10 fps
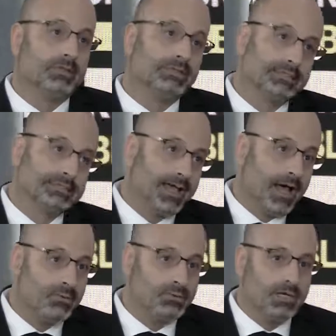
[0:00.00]
as it
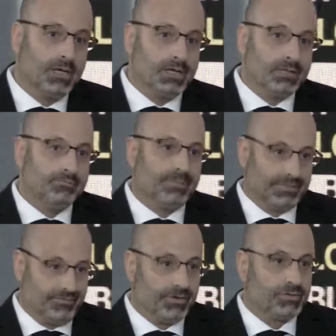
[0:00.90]
sounds,
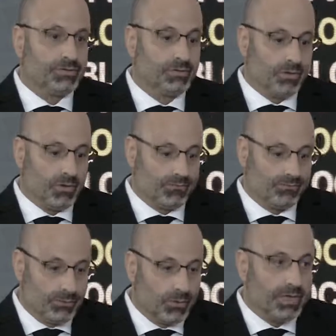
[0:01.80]
but virtue
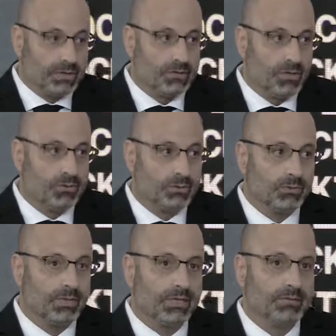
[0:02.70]
of doing so, you
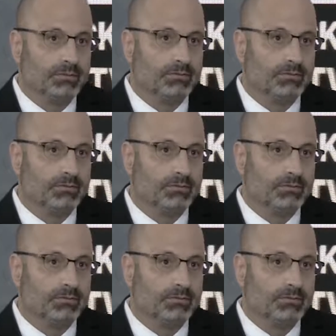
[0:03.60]
can